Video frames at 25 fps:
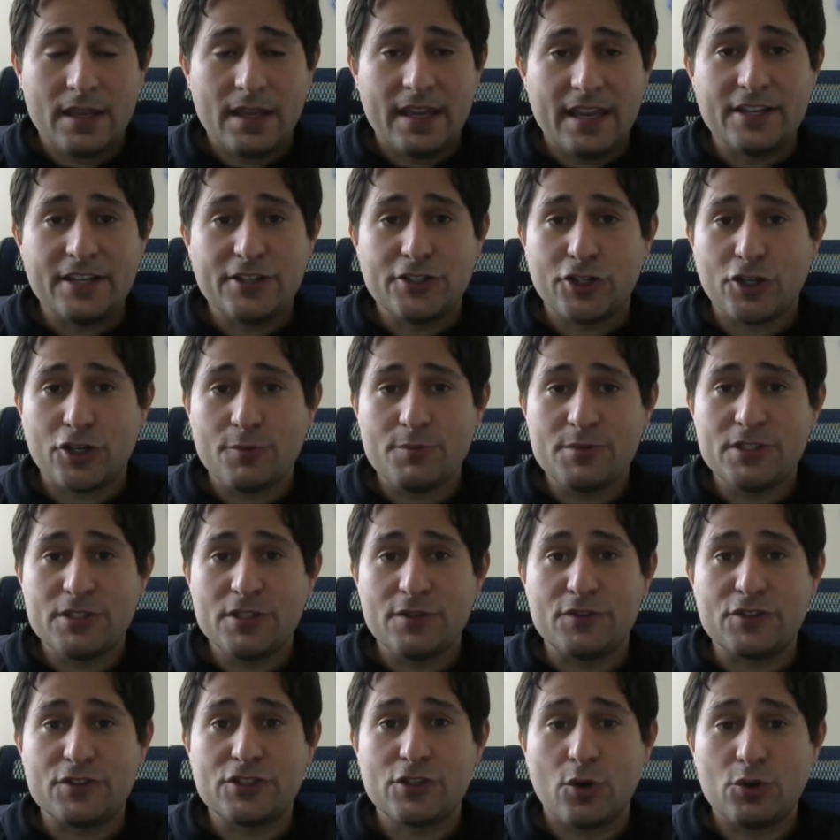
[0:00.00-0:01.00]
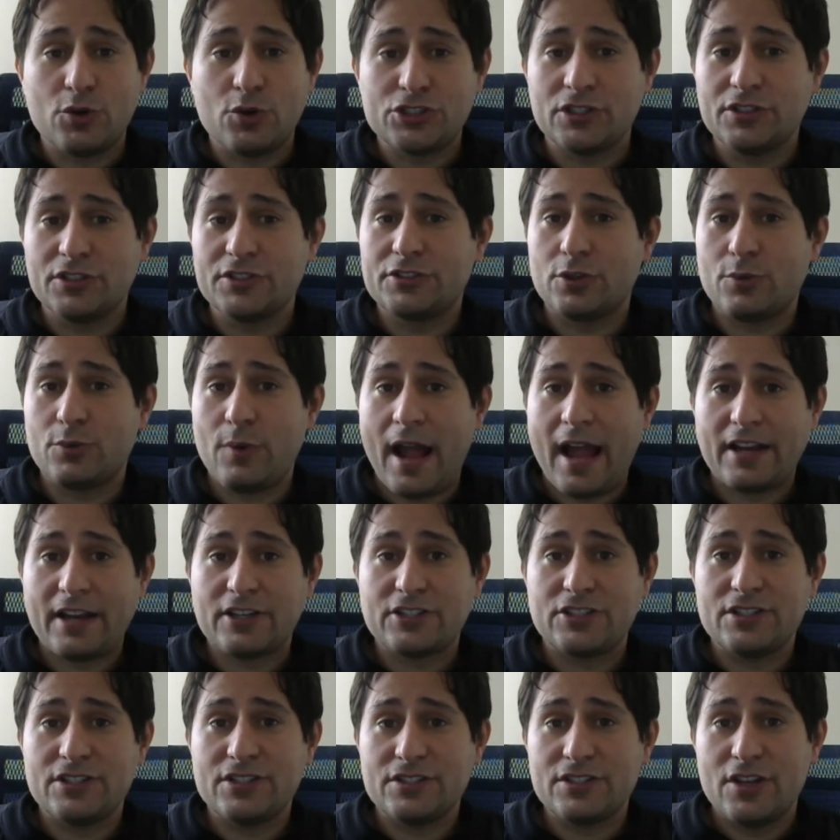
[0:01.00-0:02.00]
In terms of social
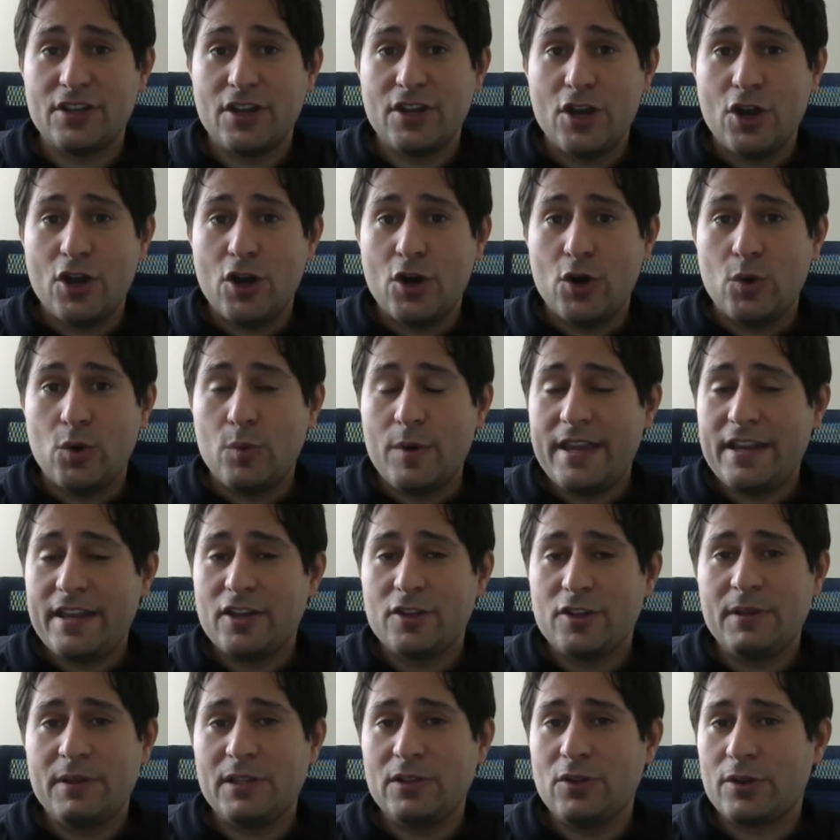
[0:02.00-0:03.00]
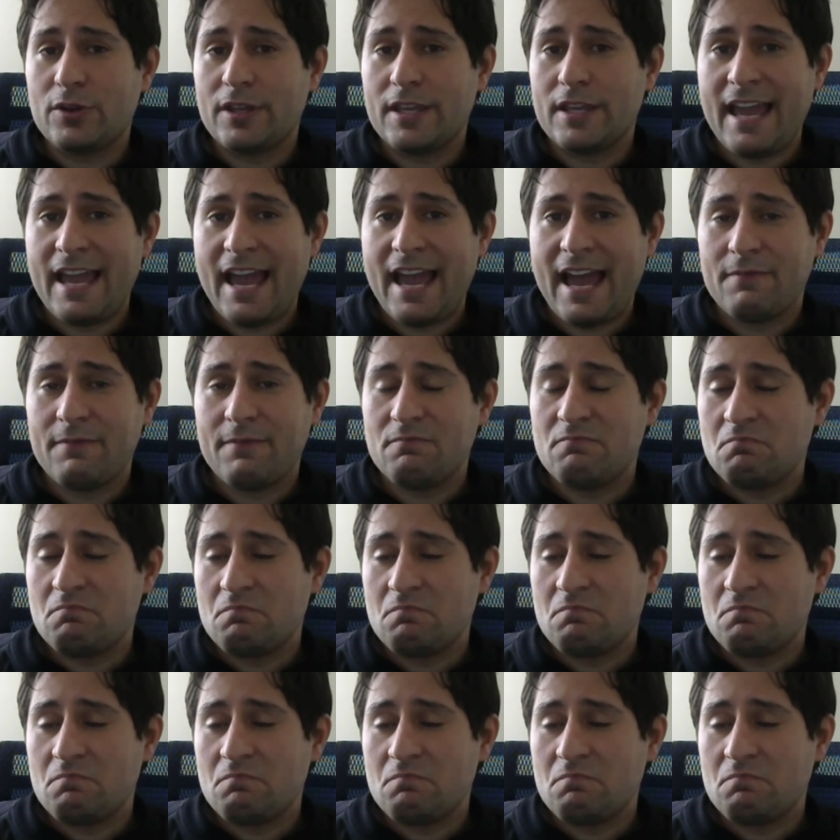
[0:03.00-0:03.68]
interactions, we could be looking at